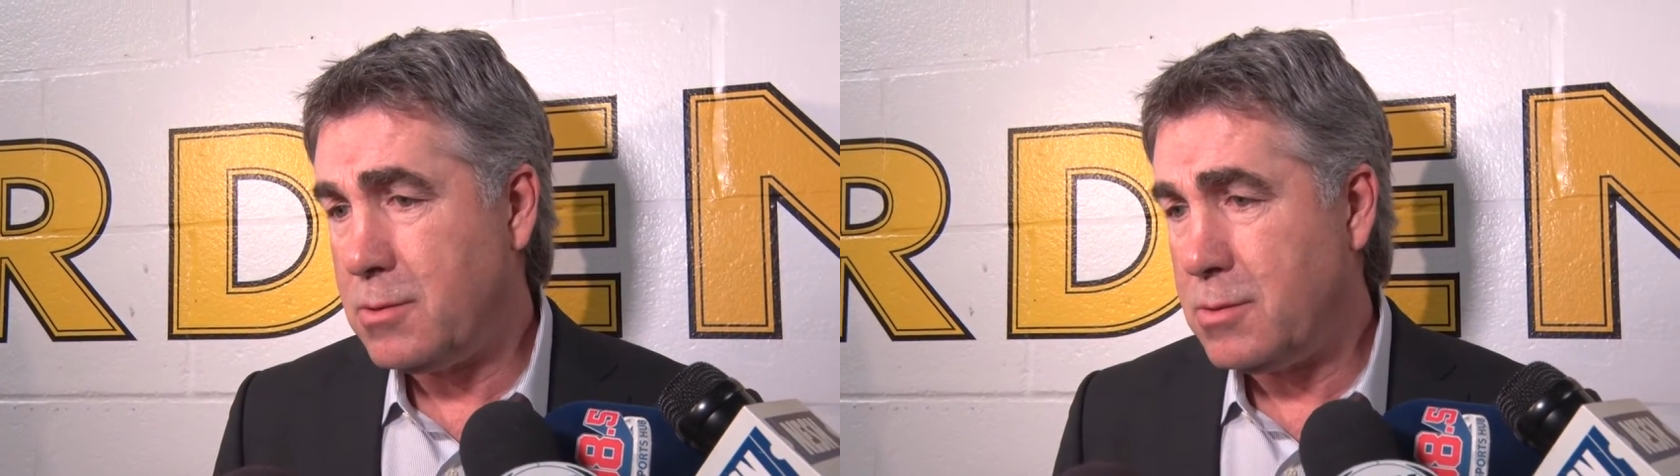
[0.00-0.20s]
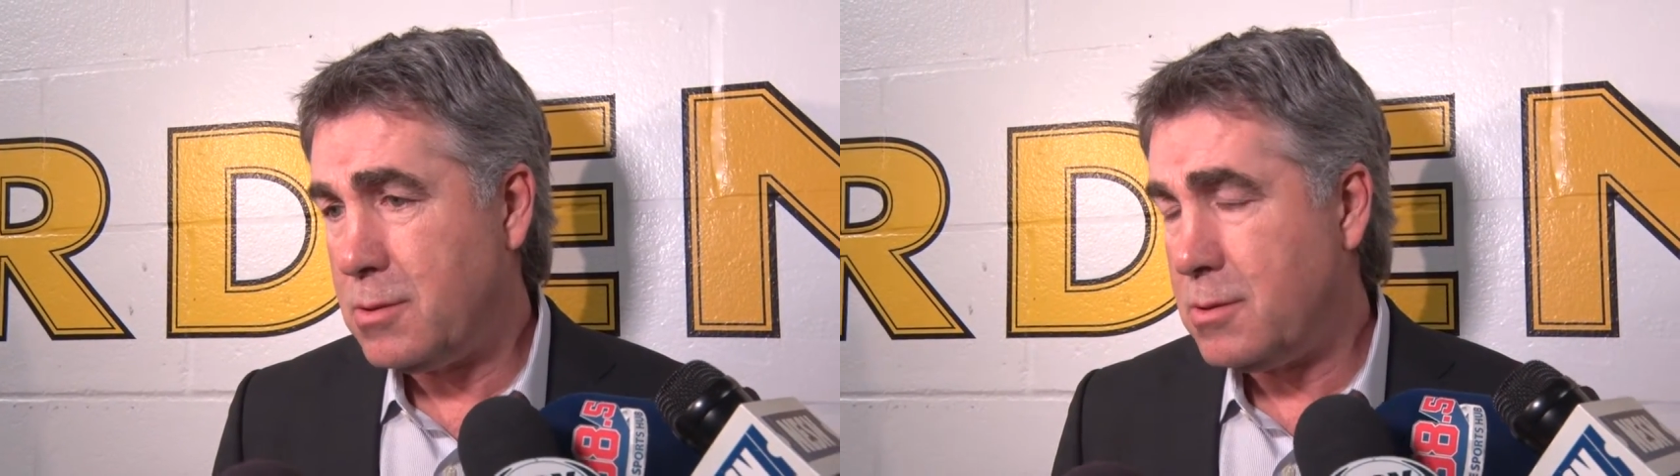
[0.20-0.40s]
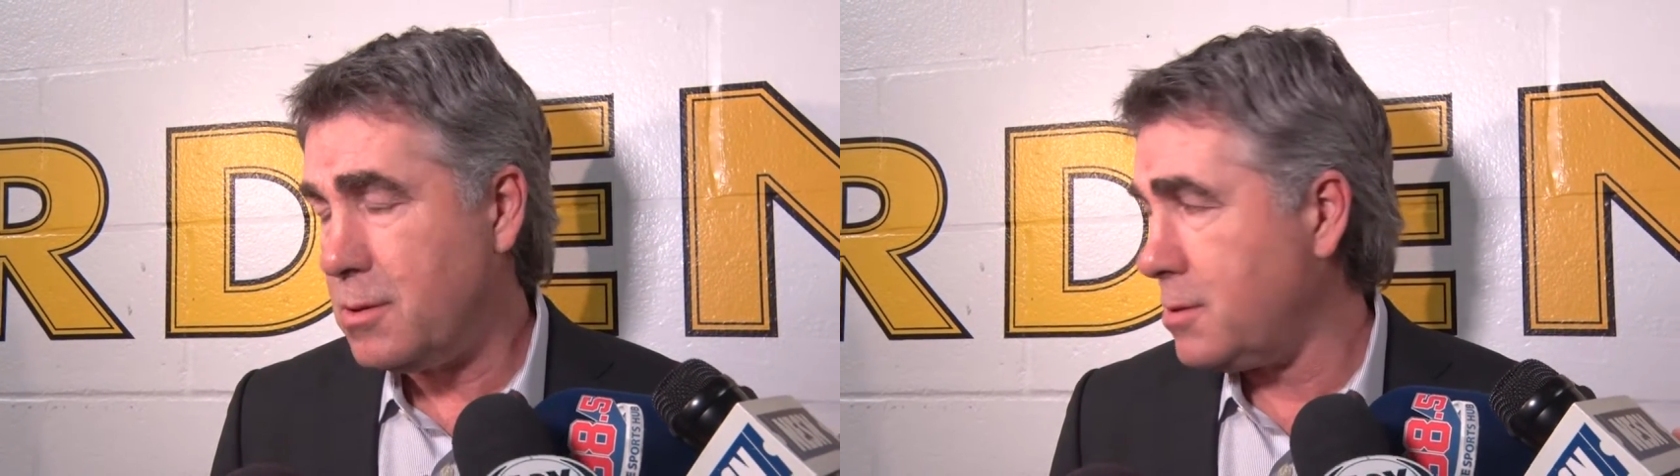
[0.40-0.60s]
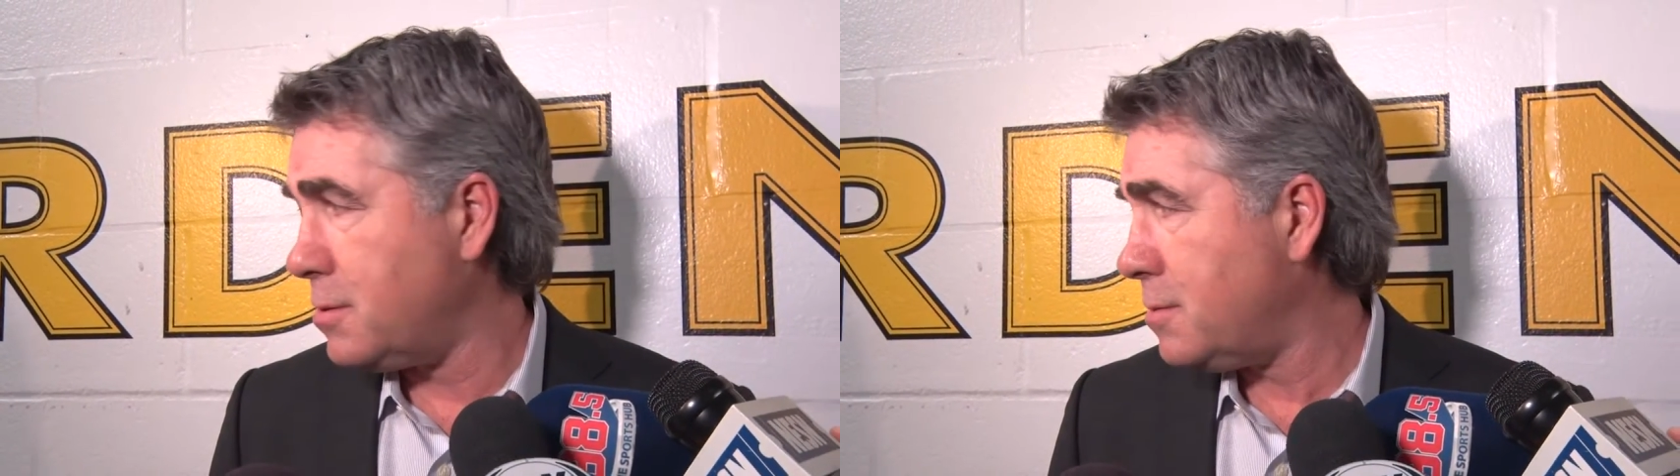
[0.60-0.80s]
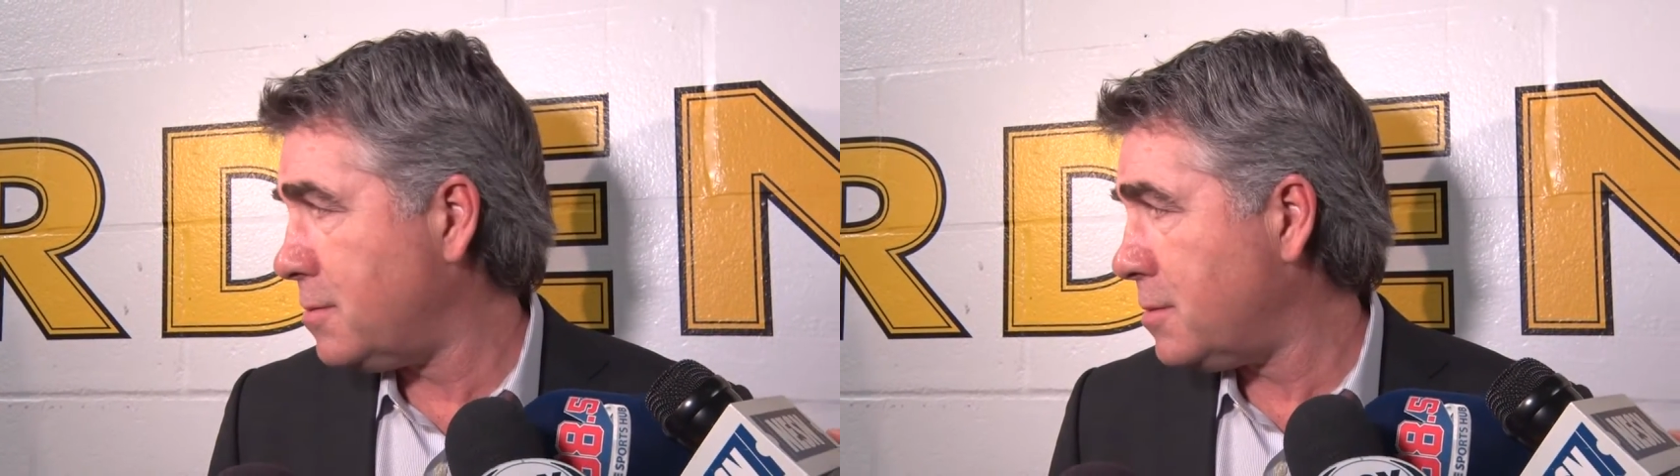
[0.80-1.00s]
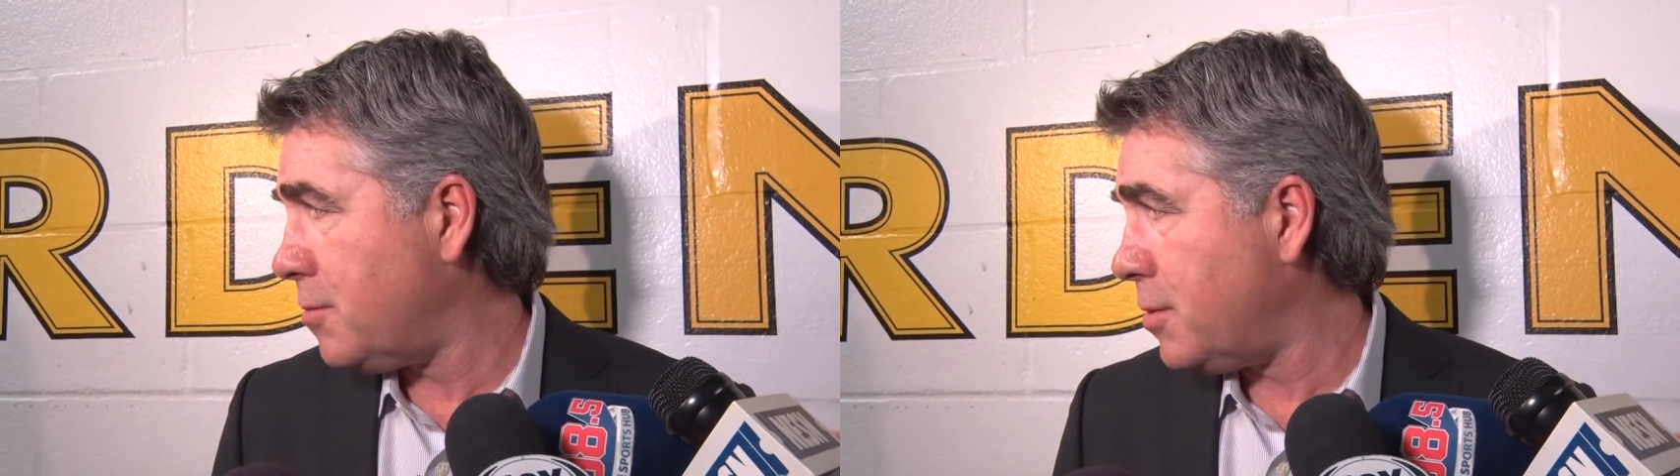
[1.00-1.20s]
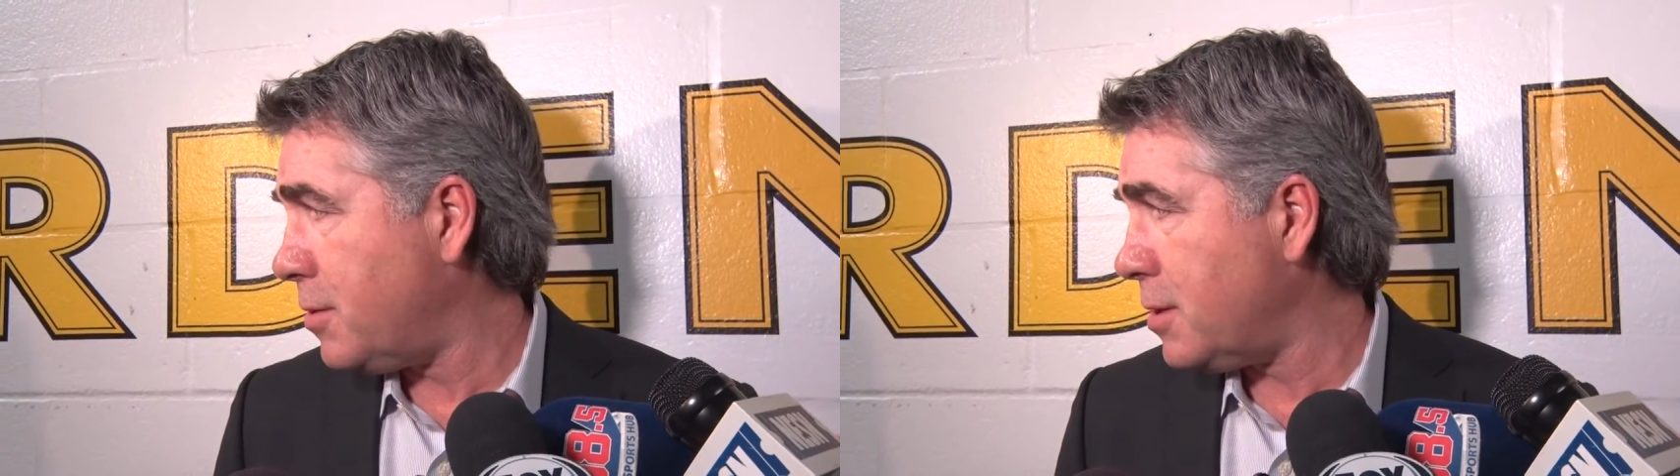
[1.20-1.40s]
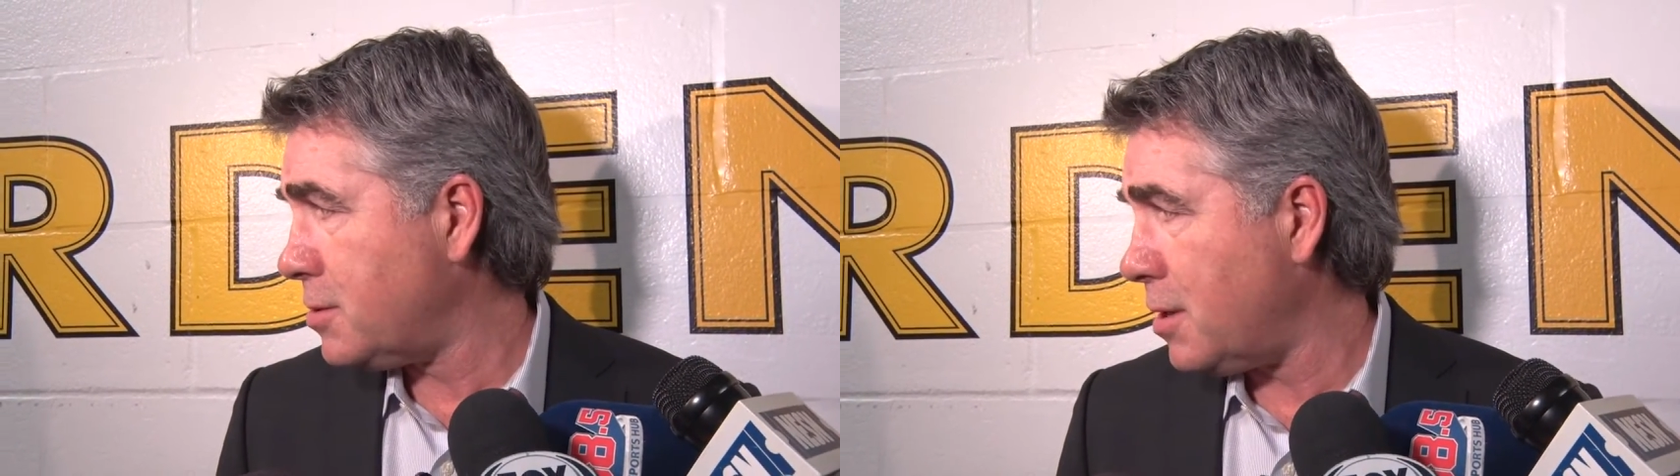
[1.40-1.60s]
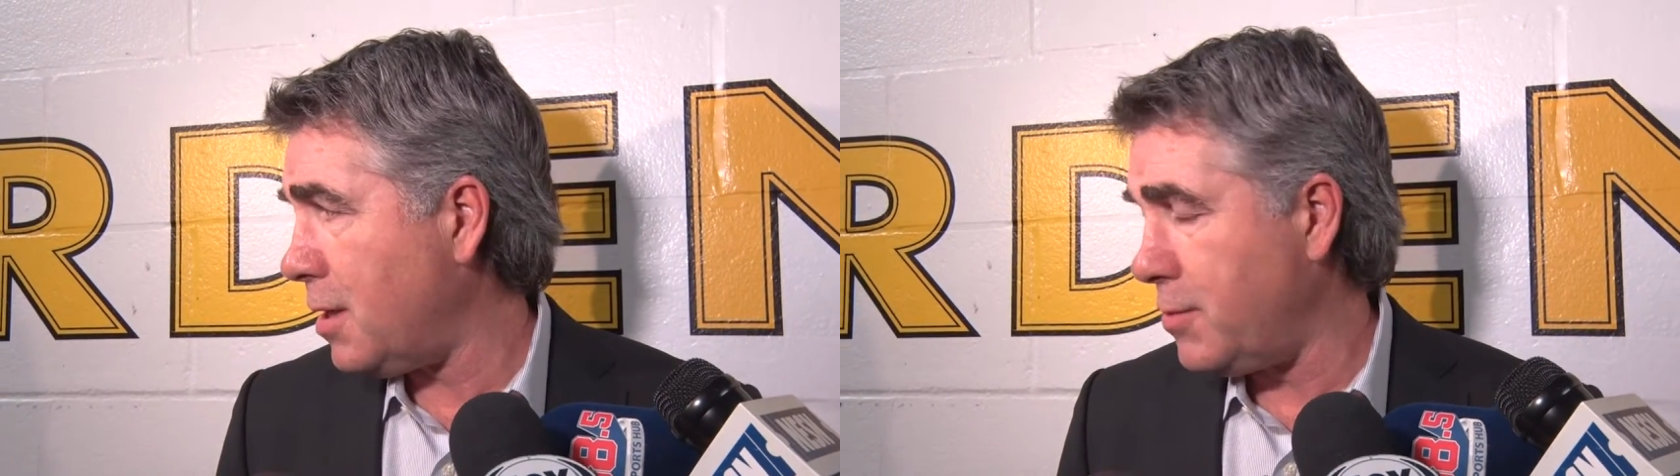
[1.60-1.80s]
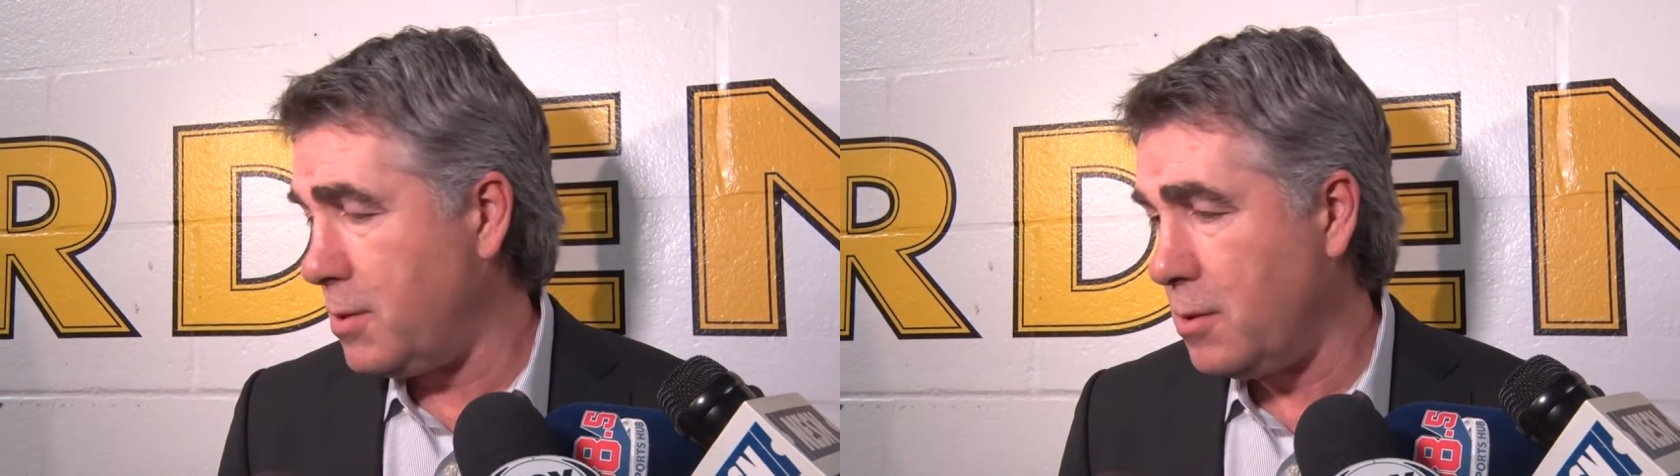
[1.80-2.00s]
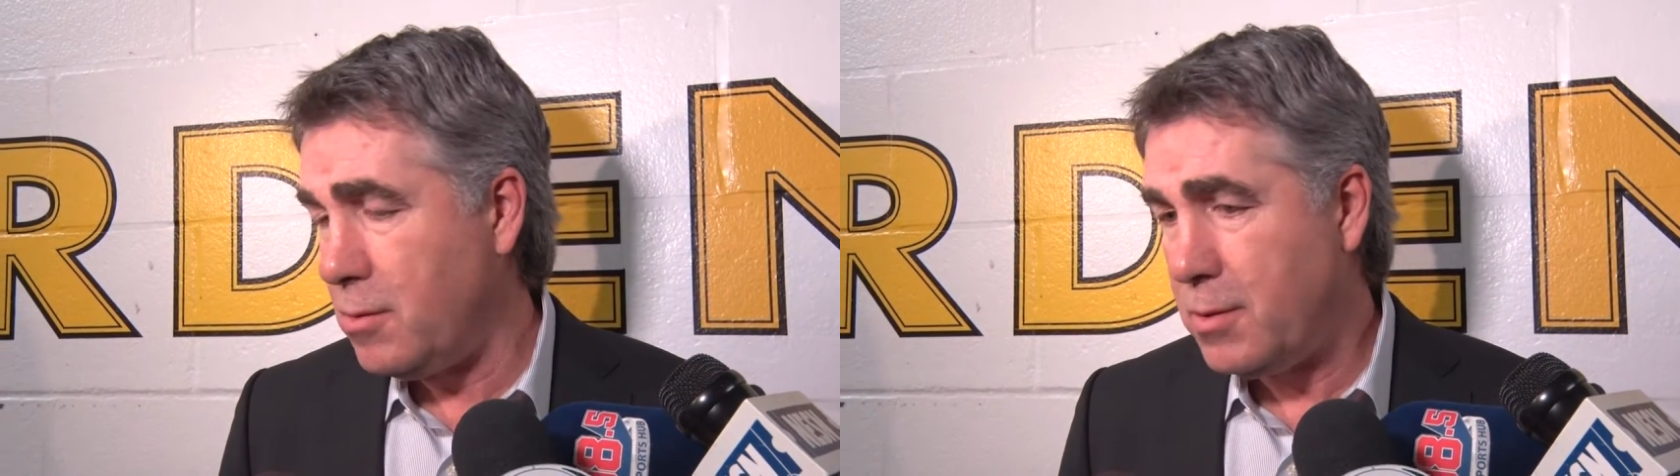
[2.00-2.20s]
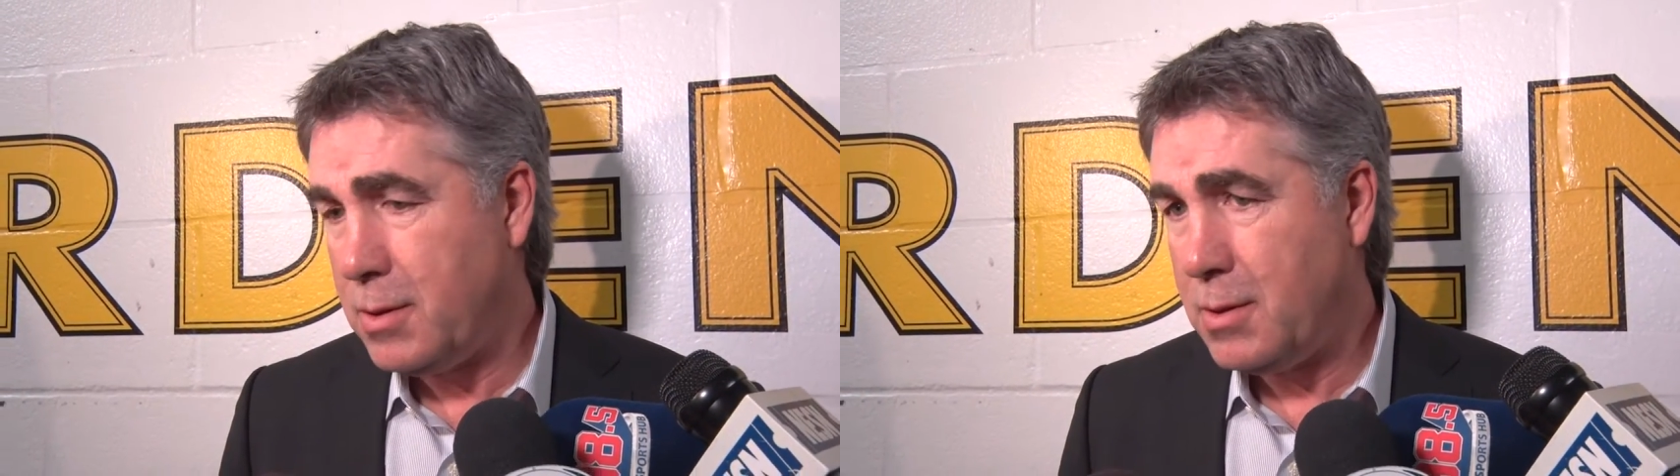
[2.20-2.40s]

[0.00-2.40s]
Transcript: those are just some of the things you have to deal with.